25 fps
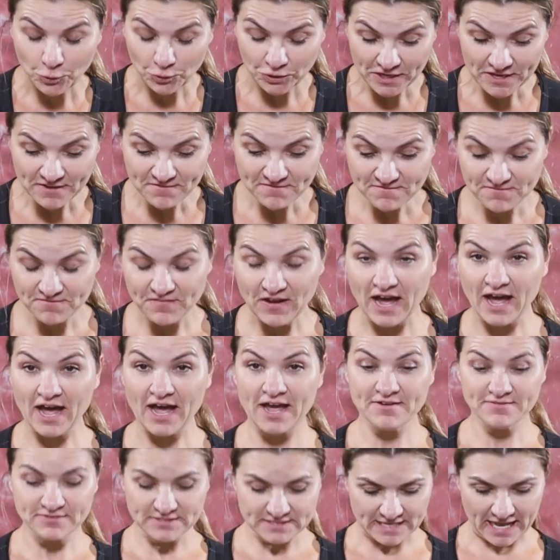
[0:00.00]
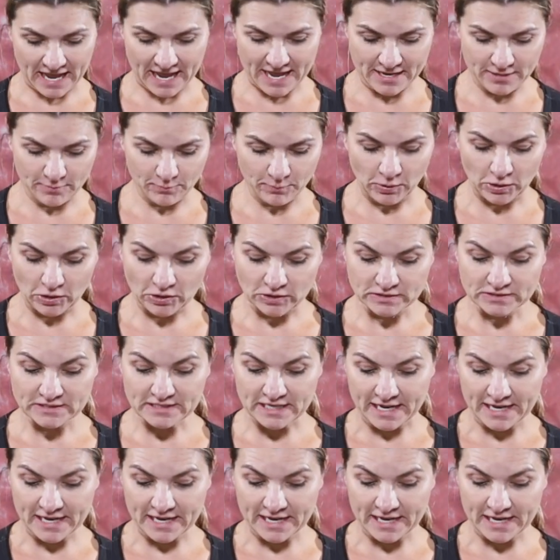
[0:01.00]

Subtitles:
45 satin balls,